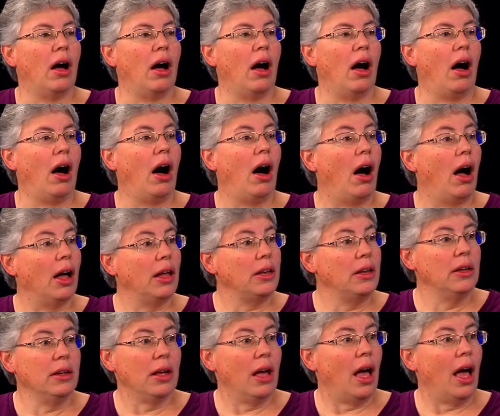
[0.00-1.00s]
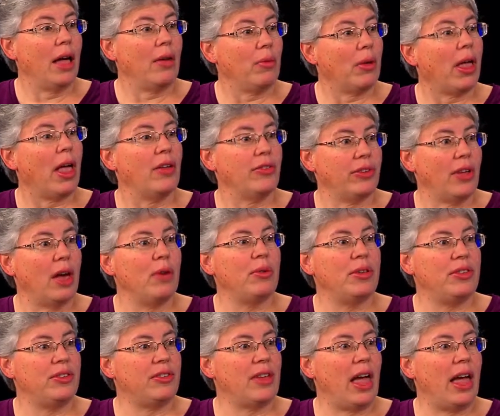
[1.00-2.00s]
odd, I guess I would
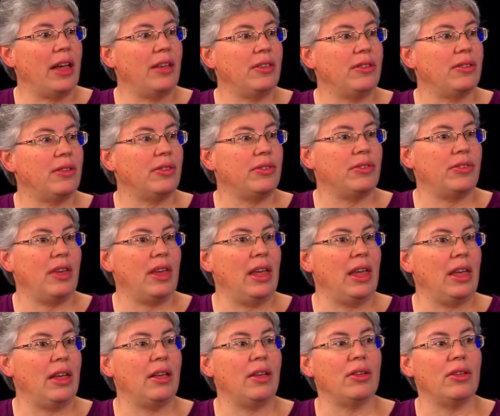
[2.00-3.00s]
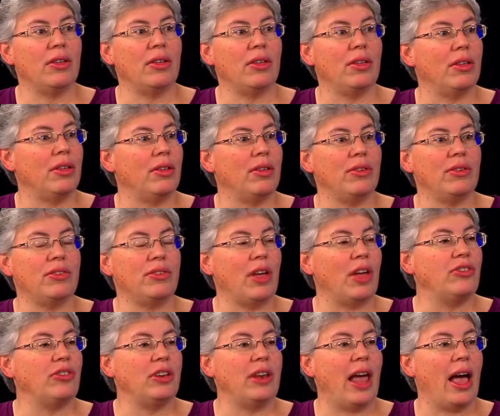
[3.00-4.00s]
say, to see
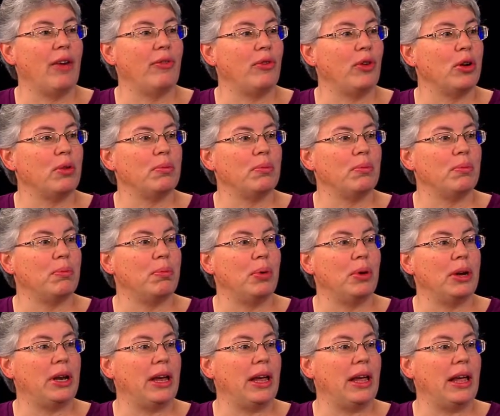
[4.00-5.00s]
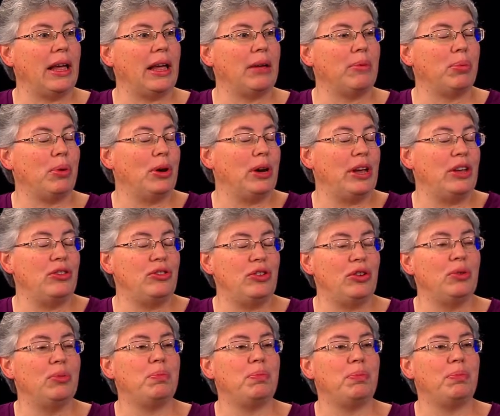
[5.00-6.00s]
such an effort putting, put
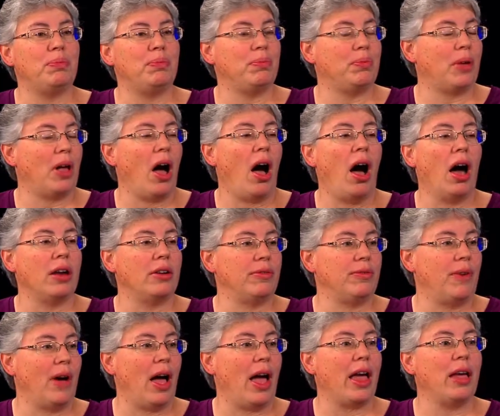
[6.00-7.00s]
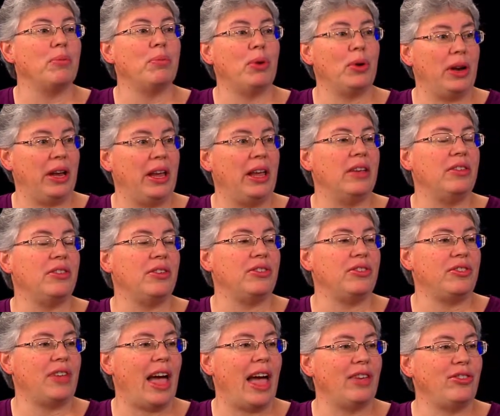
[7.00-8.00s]
into codifying, putting into
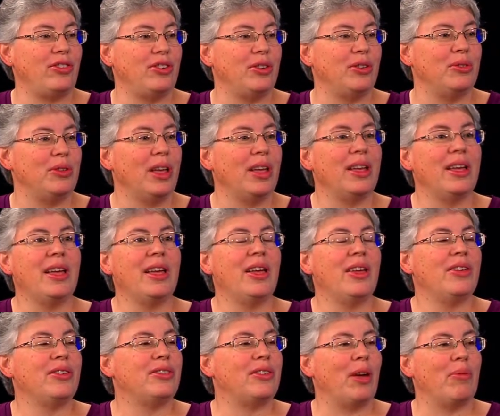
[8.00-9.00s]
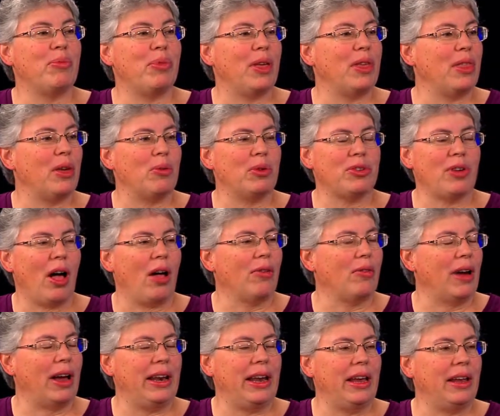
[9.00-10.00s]
statute something that was
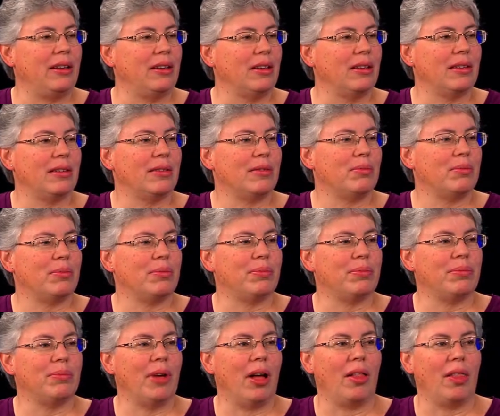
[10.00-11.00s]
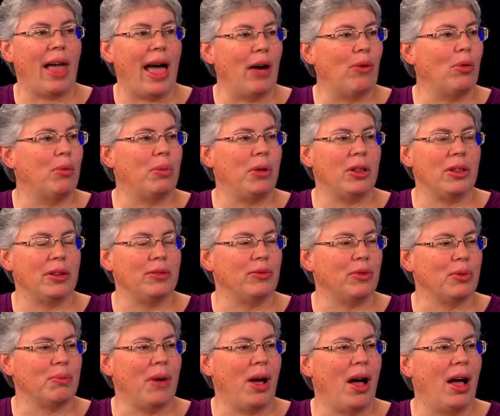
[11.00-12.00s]
already allowable in
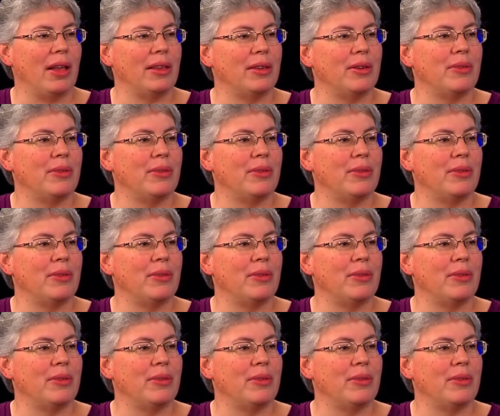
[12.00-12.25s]
Vermont.